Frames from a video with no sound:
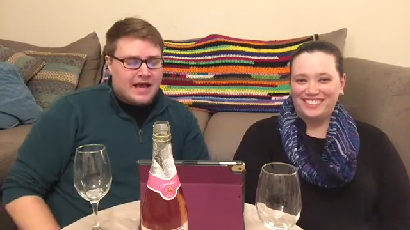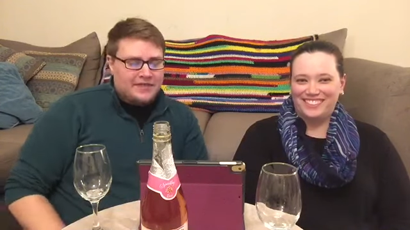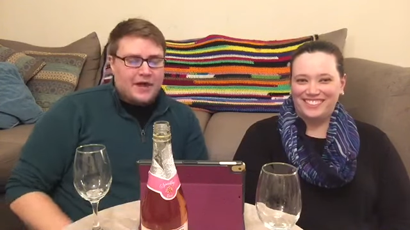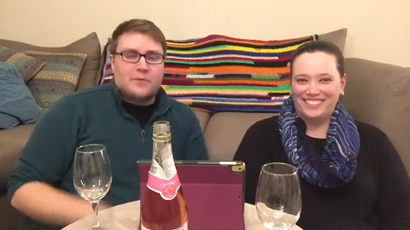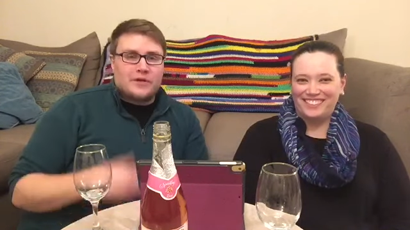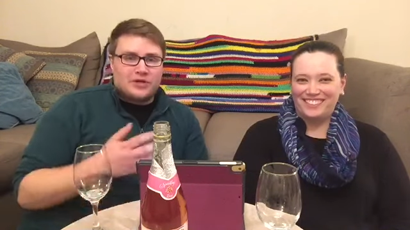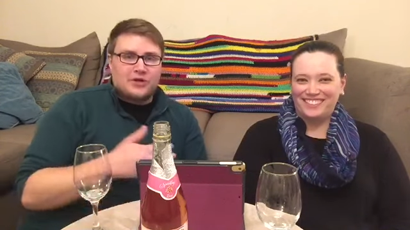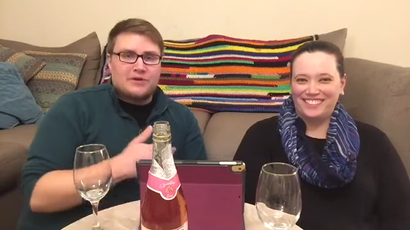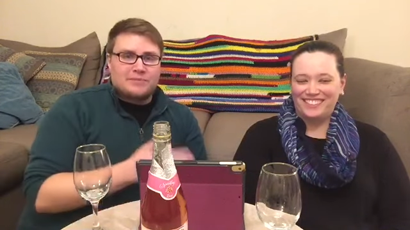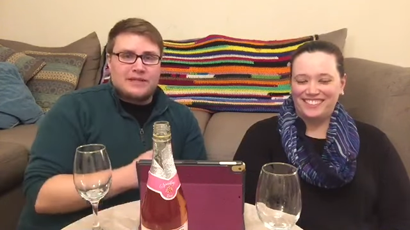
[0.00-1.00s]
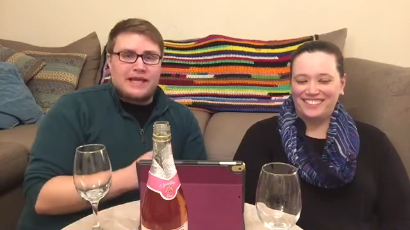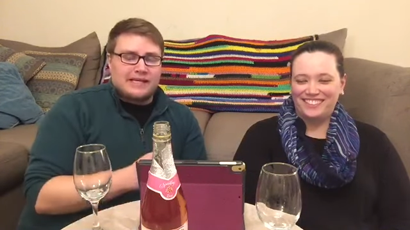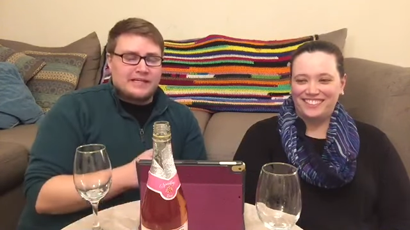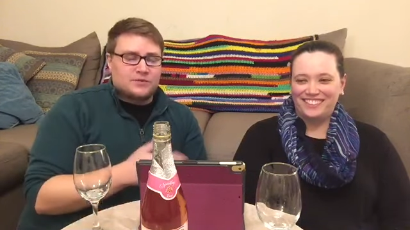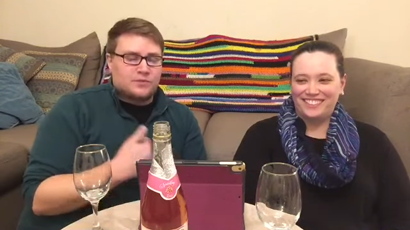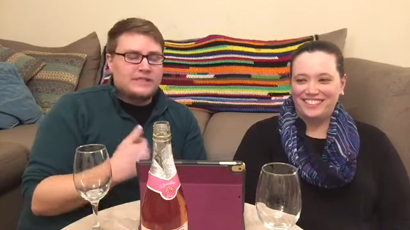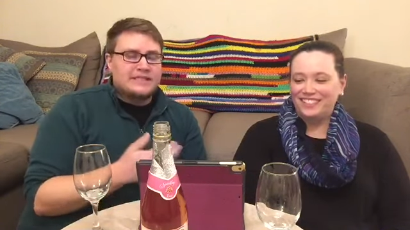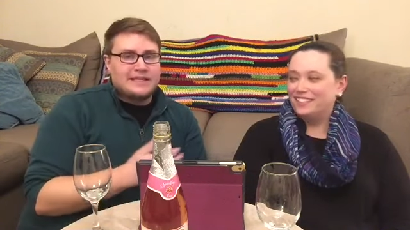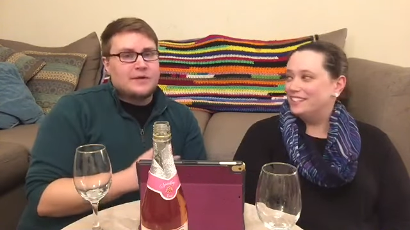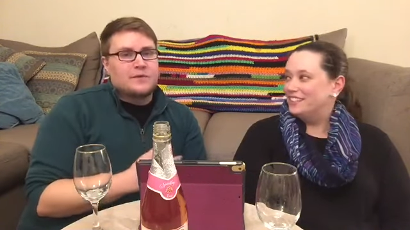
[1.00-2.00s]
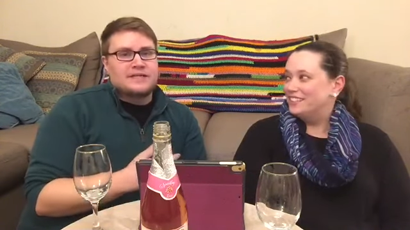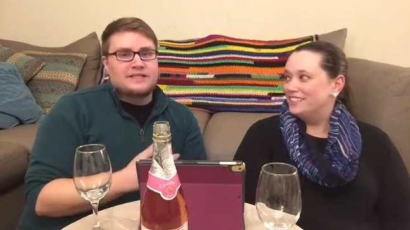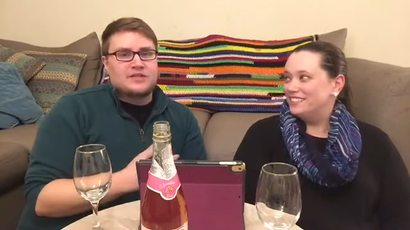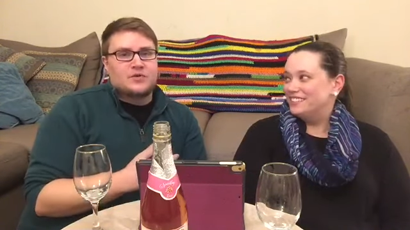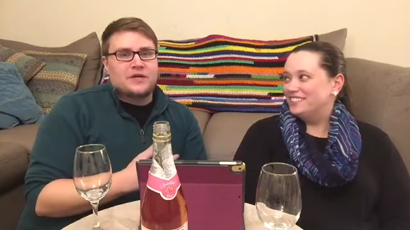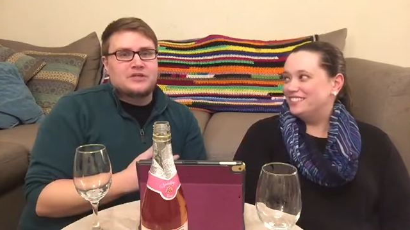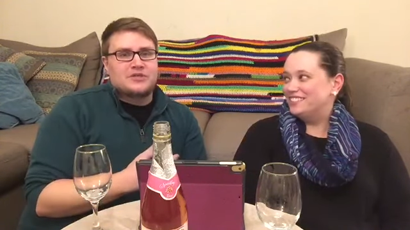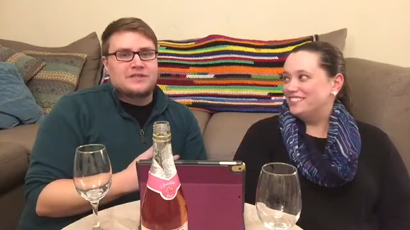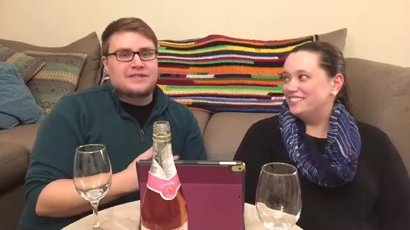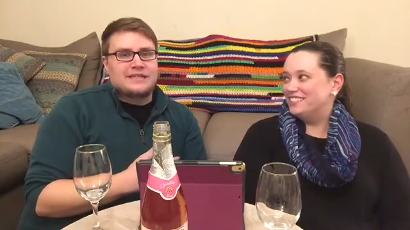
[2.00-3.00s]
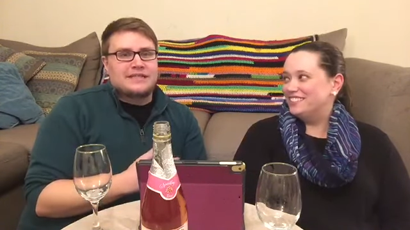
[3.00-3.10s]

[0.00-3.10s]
Speaker 1: that we could play because we did not want to see the questions